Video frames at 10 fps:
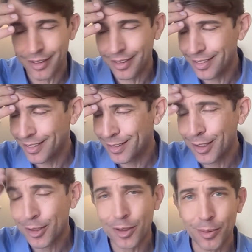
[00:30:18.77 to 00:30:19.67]
this is
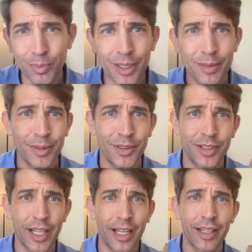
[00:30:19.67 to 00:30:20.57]
such a big
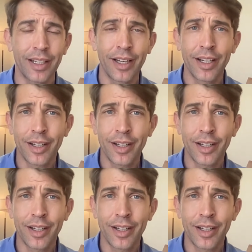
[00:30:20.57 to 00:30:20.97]
mistake.